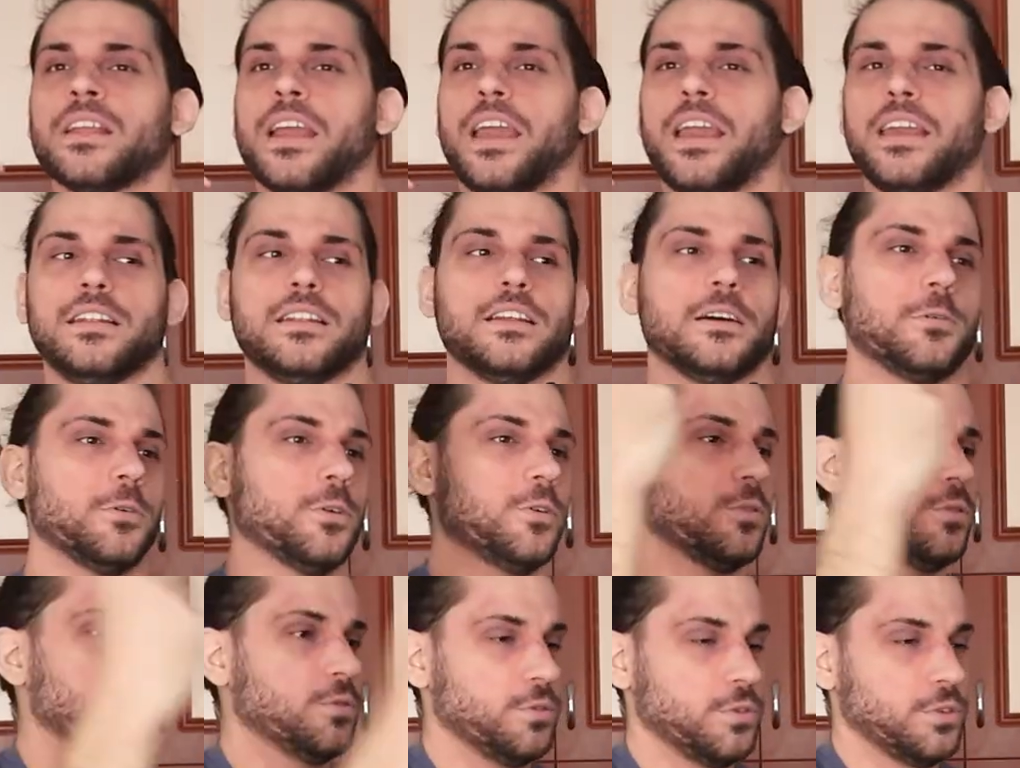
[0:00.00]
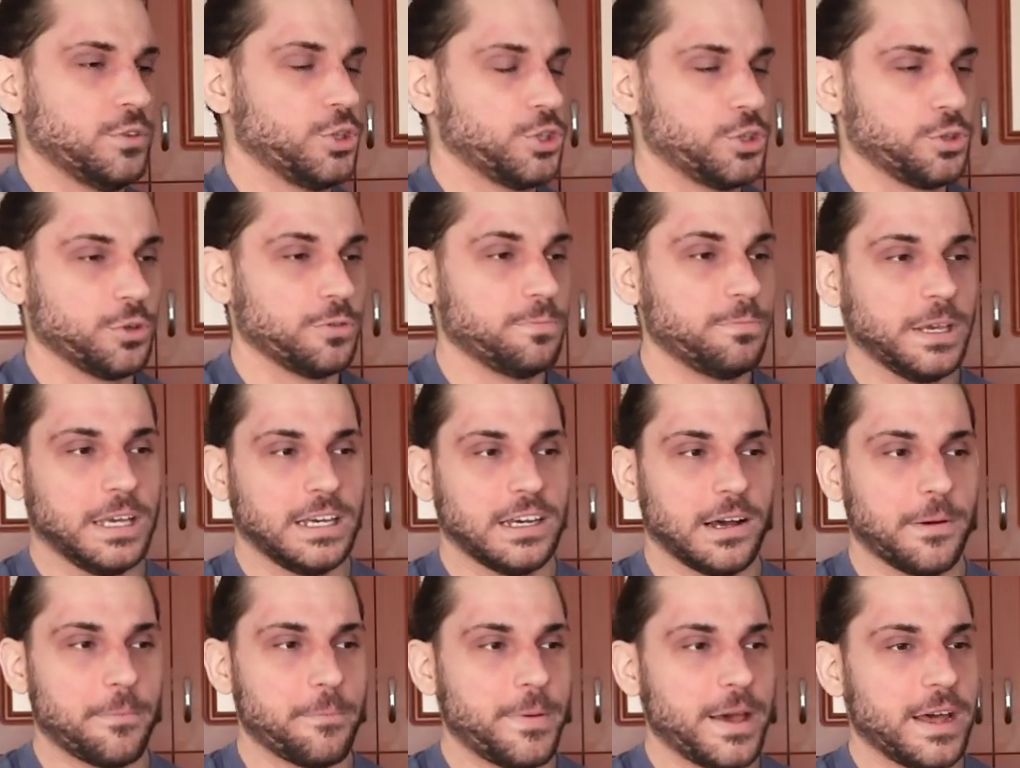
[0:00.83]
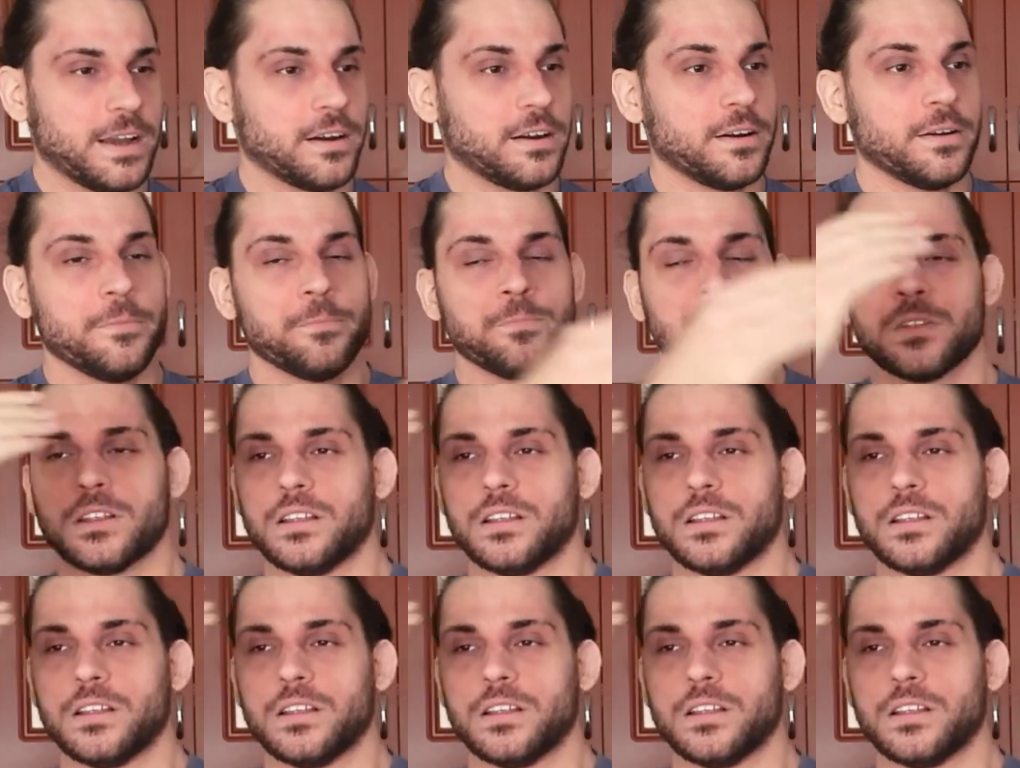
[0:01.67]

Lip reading: AEW should become better.